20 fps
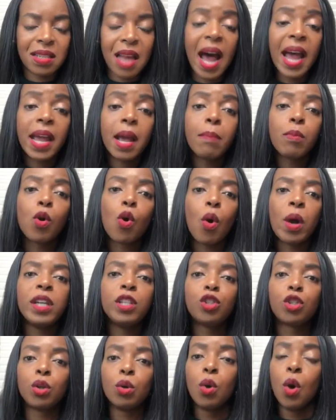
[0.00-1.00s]
I am going
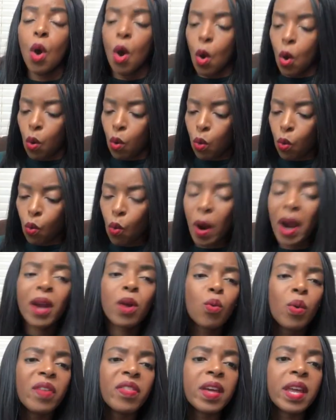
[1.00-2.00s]
to
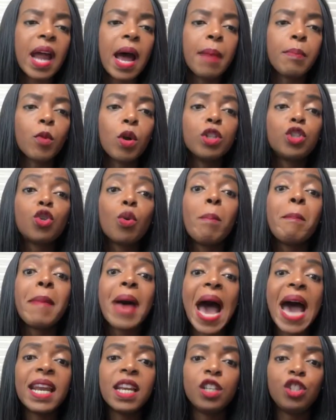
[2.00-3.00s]
work with it. I'm going to
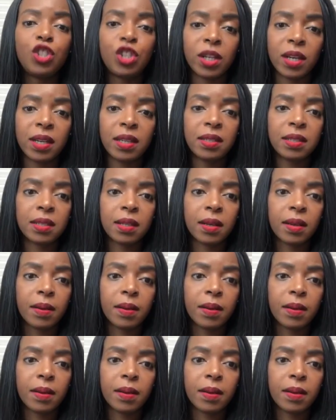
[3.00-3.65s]
manage it